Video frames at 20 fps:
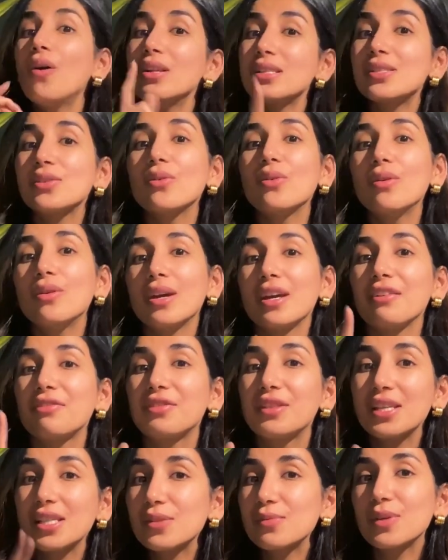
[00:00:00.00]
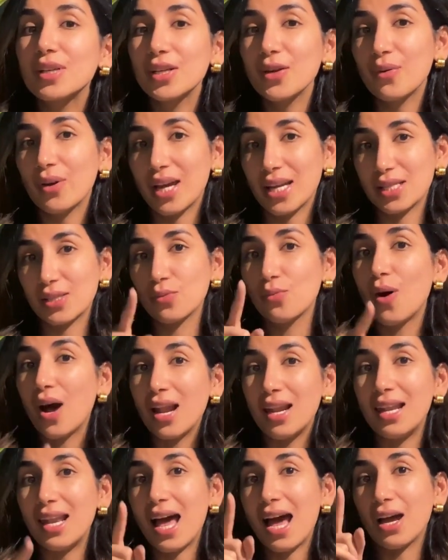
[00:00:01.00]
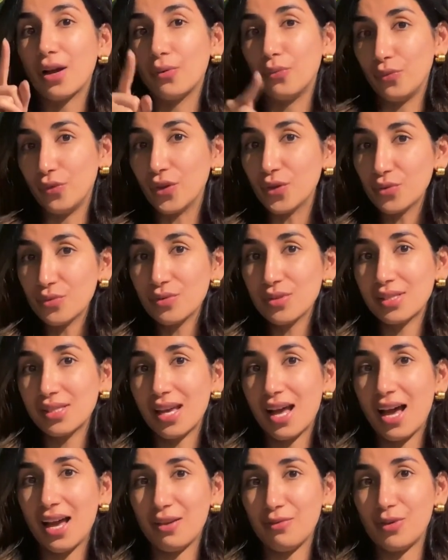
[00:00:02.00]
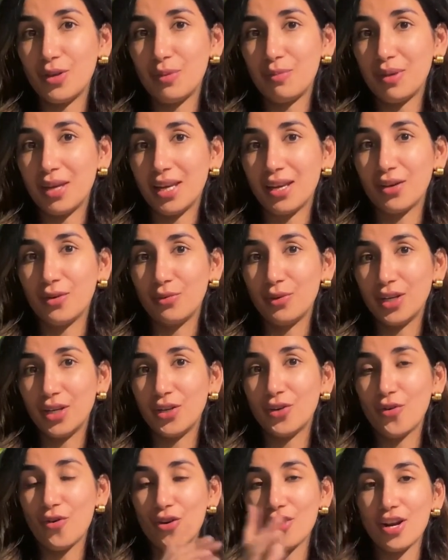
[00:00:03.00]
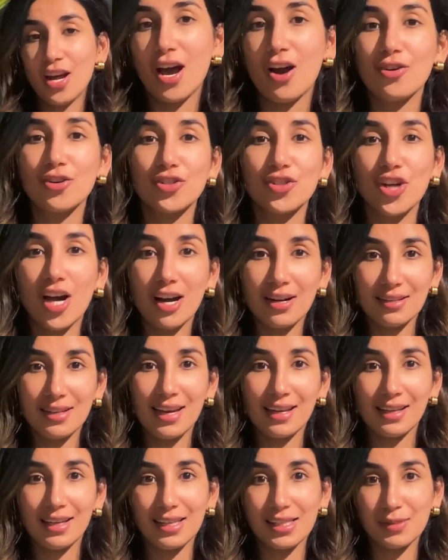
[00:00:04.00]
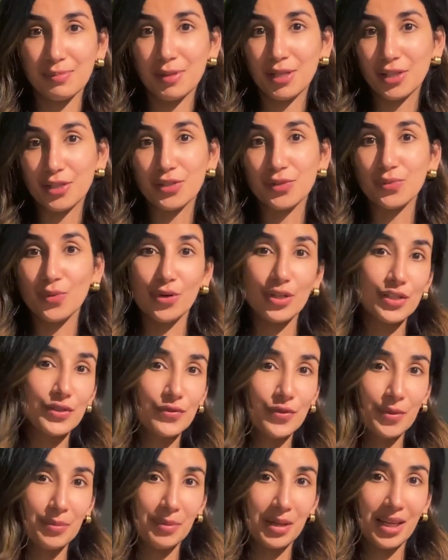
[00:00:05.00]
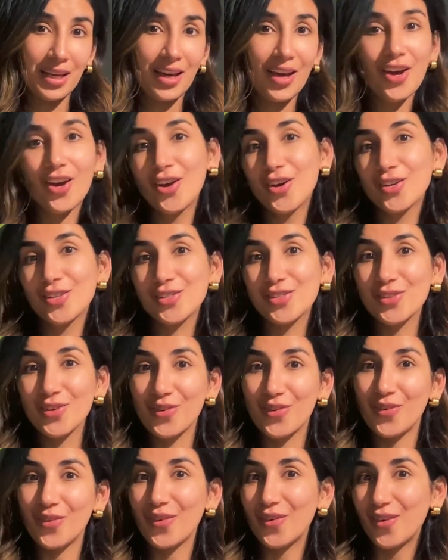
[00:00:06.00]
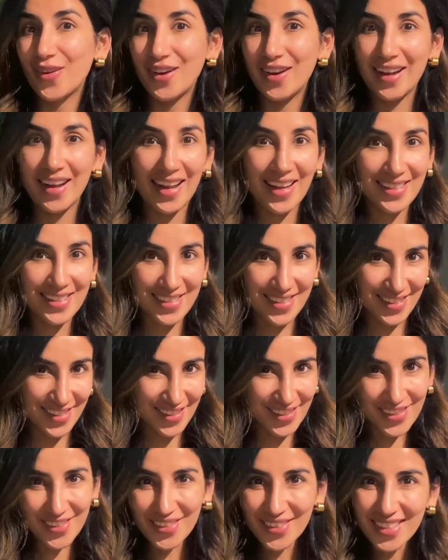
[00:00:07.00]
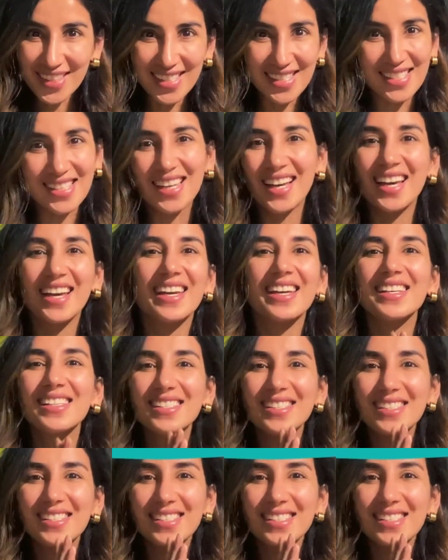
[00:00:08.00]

Also, if this video gets one lakh views, I will make a video on how Shark Tank experience was for me. So let's do this, guys.